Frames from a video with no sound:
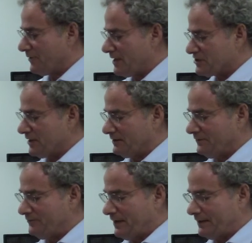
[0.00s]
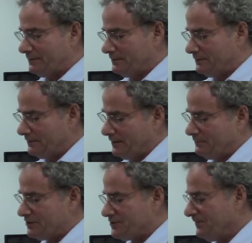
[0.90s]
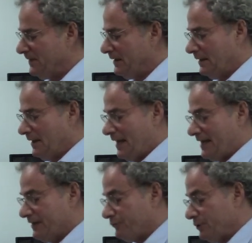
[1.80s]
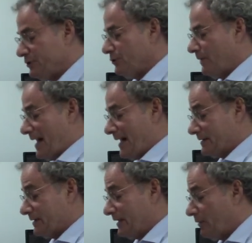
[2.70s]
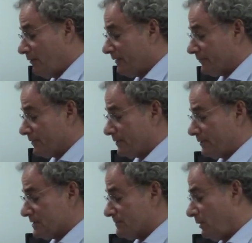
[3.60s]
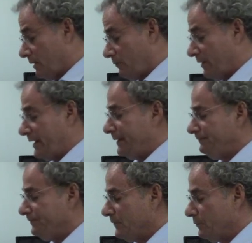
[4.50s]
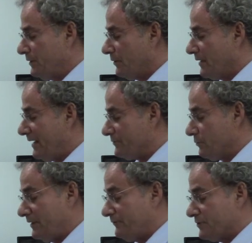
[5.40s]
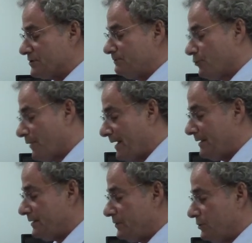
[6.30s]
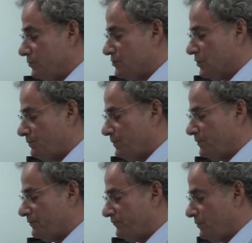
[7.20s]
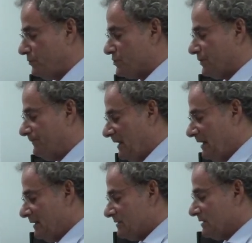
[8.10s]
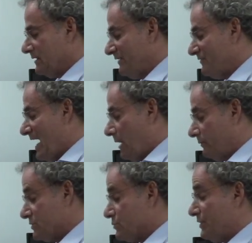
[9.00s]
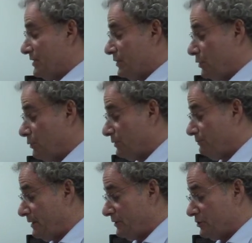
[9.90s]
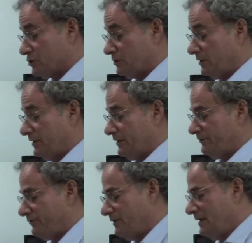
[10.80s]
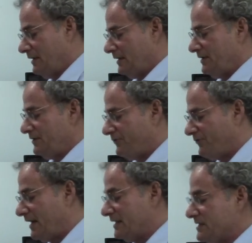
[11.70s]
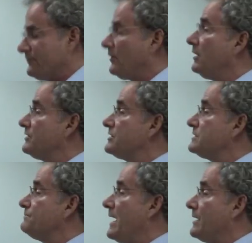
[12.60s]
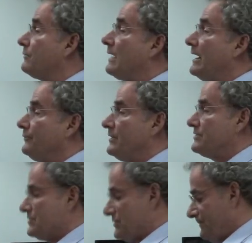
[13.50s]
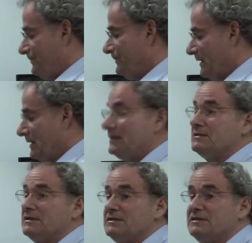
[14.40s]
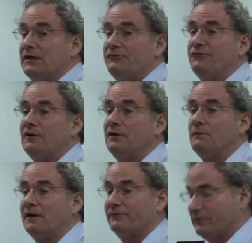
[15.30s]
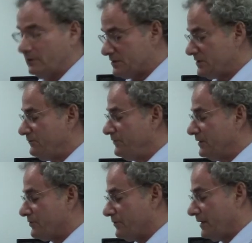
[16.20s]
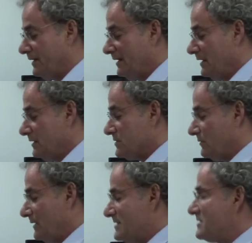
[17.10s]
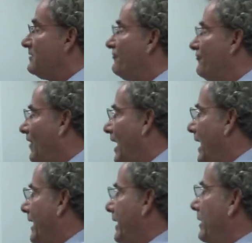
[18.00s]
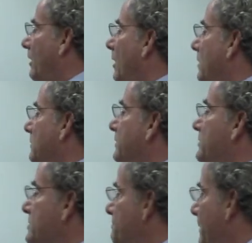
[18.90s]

direction. I love that image. And if we do act in however small a way, we don't have to wait for some grand utopian future. To live now as we think human beings should live, in defiance of all that is bad around us, is itself a marvelous victory. So let's defy all that is